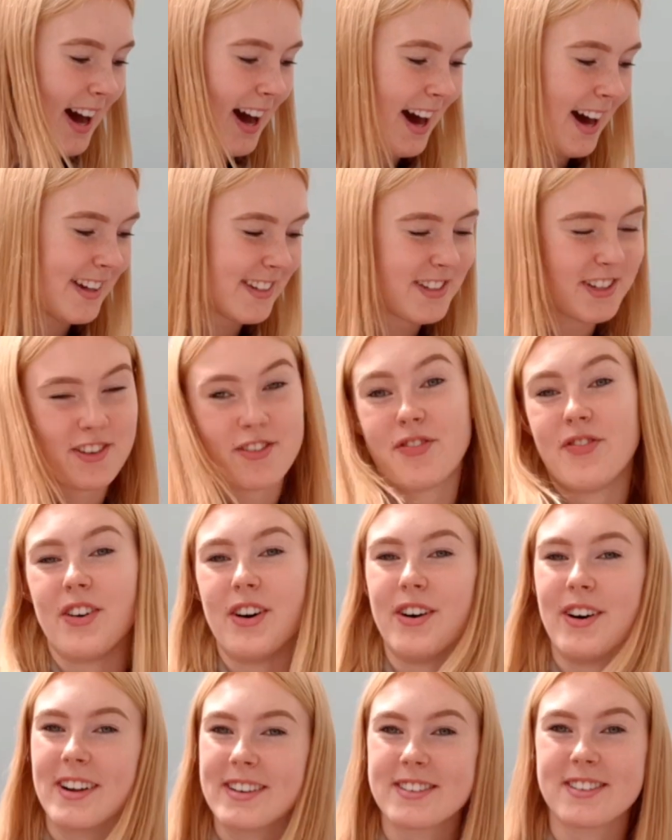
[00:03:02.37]
I just
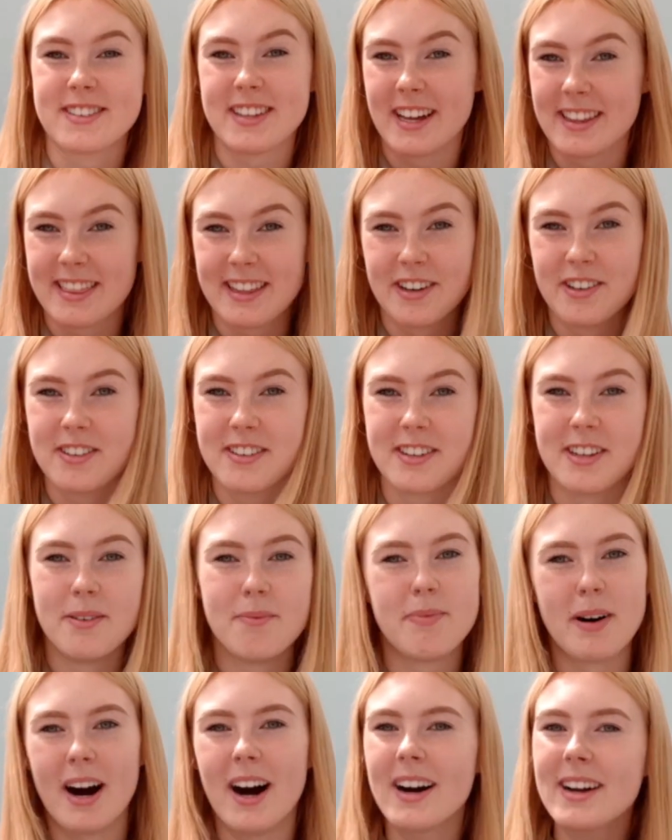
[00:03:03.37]
thought I'd just add that onto the
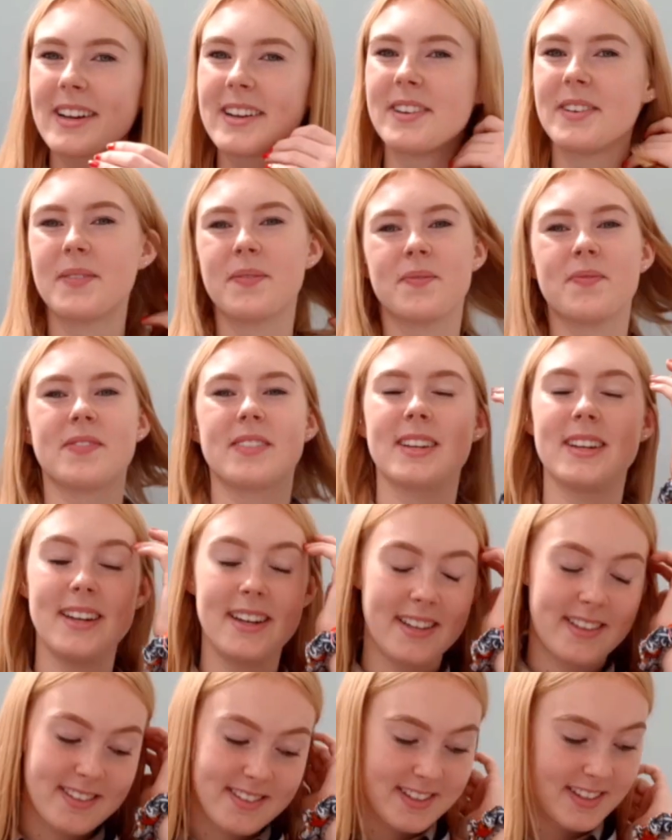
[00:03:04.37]
bag.
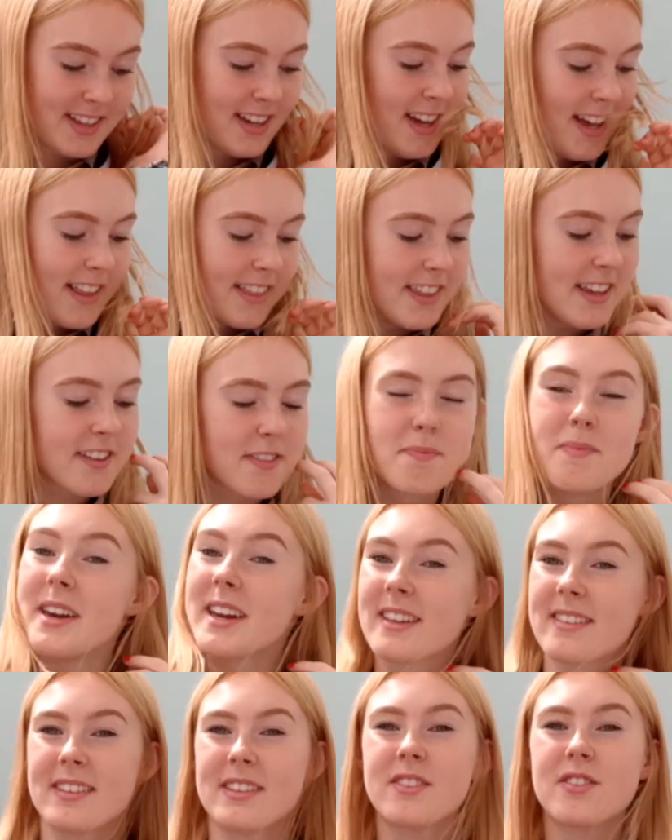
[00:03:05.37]
This
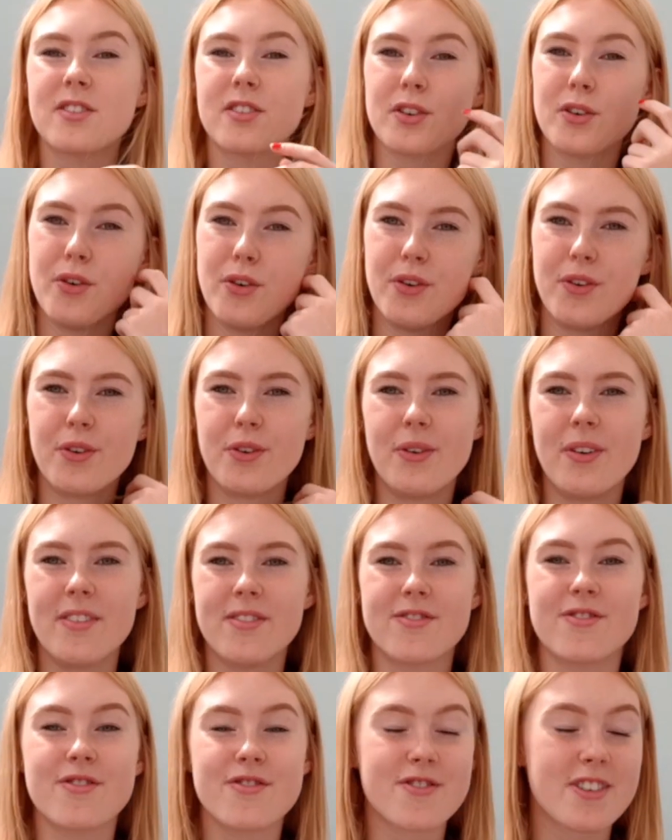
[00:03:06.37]
makes it so
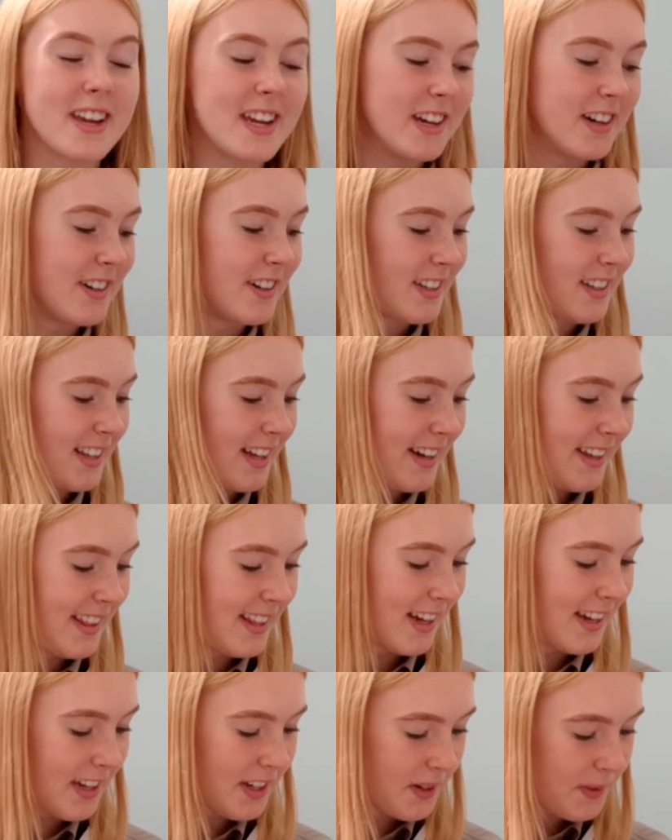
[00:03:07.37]
real
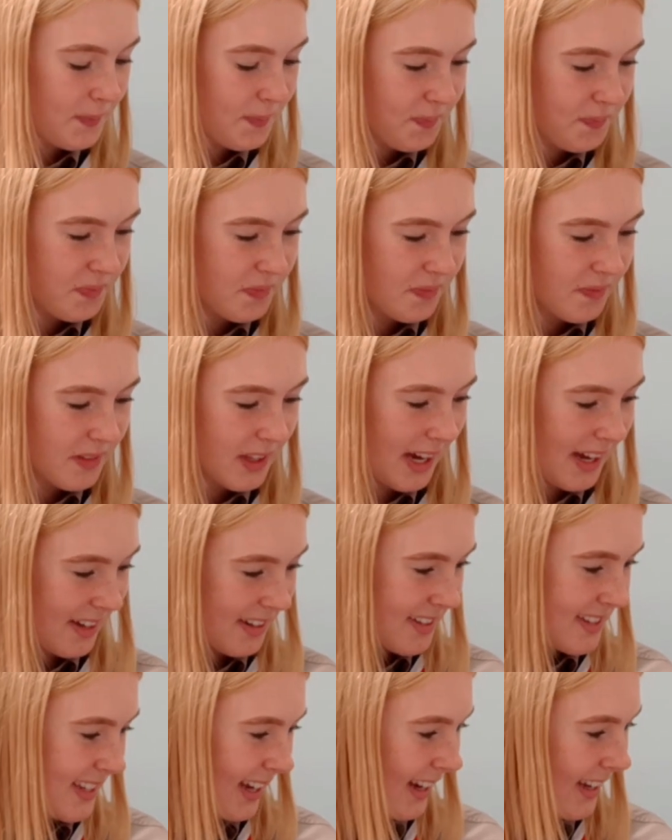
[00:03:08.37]
and
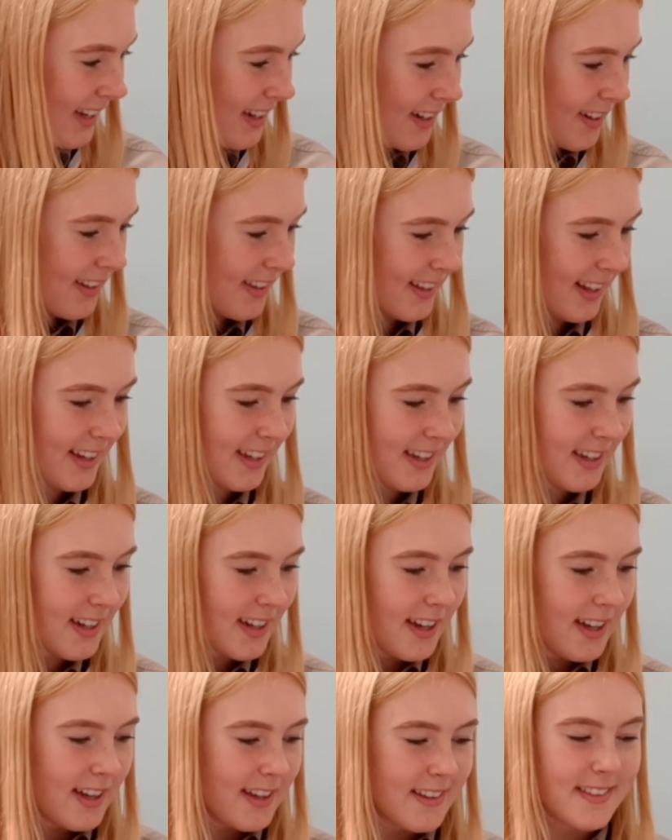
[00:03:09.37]
exciting and
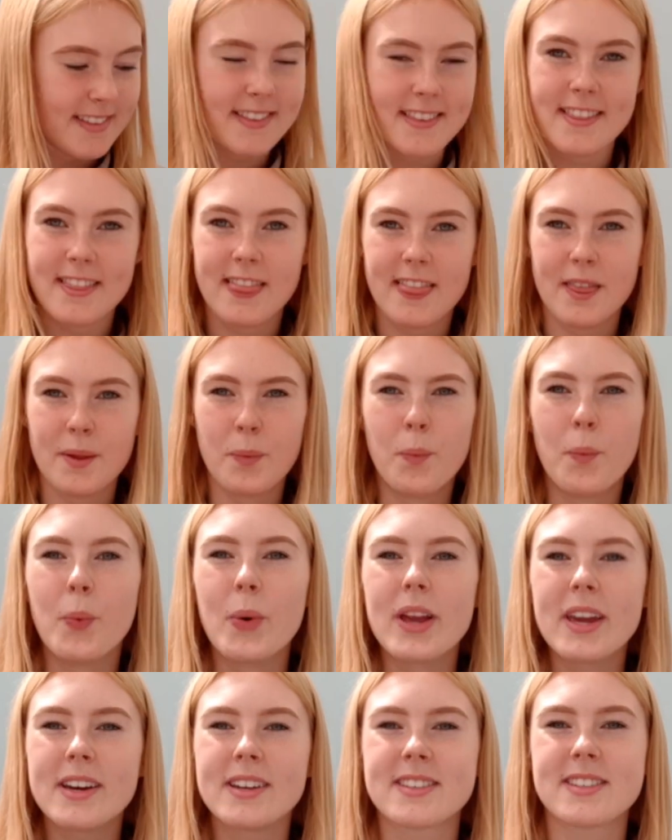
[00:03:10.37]

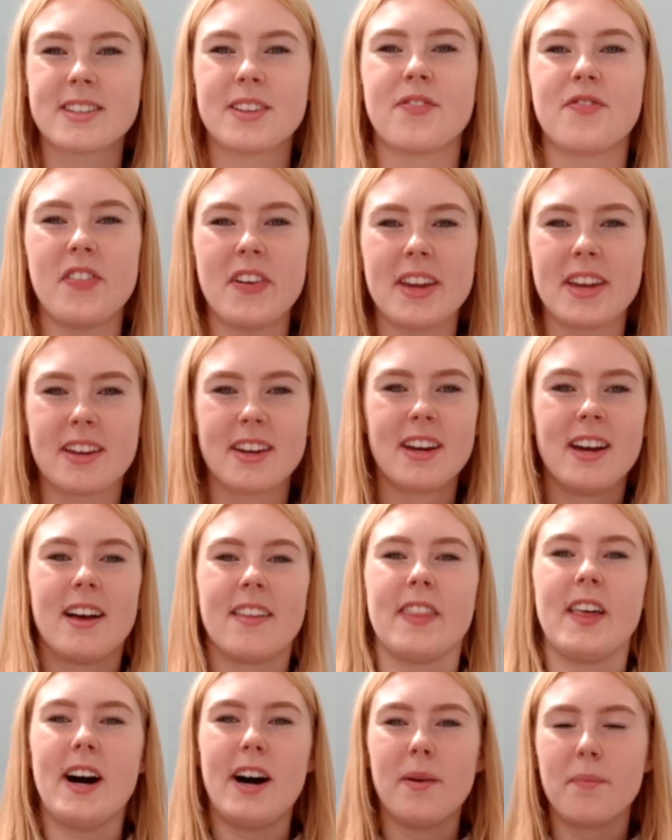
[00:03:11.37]
weird to think
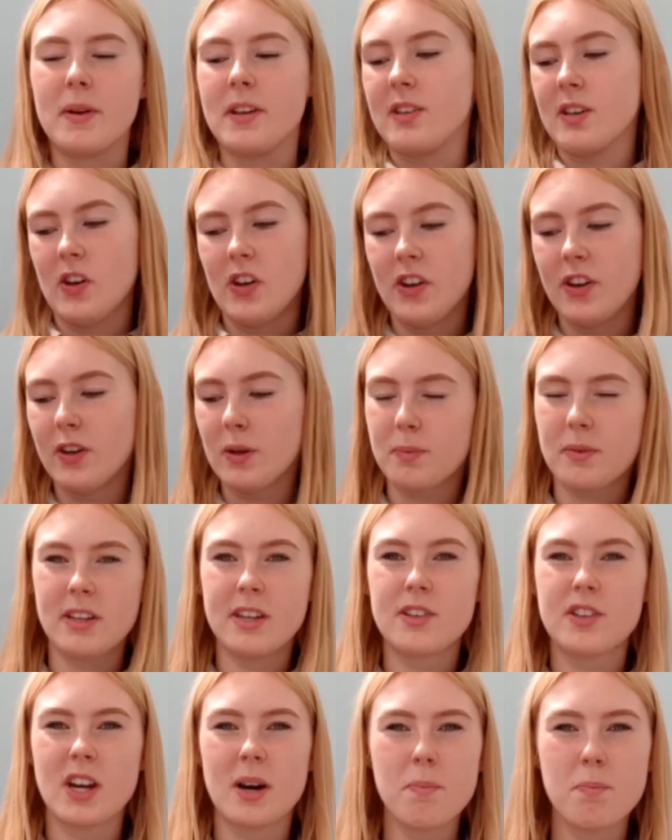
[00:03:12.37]
that I'll be turning up to the
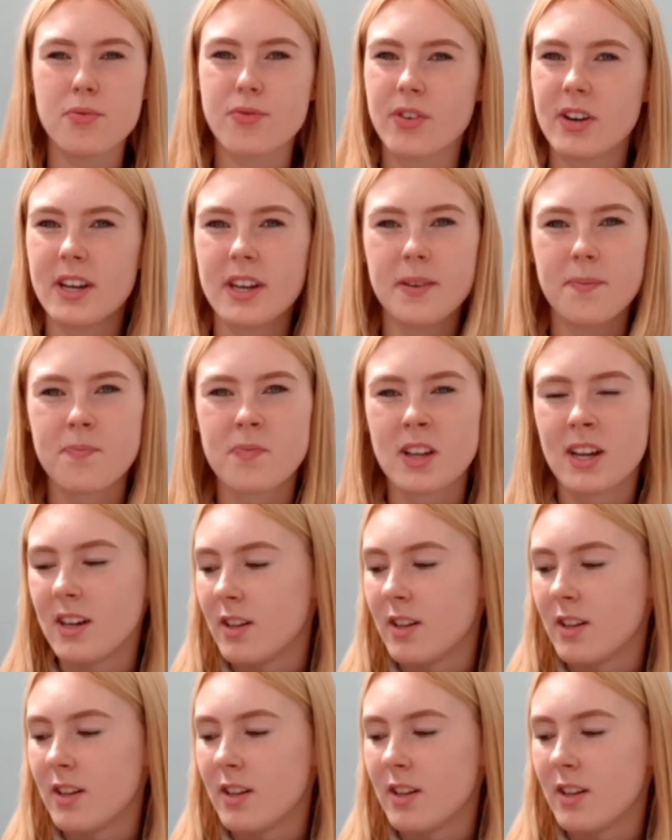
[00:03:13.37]
Jamboree,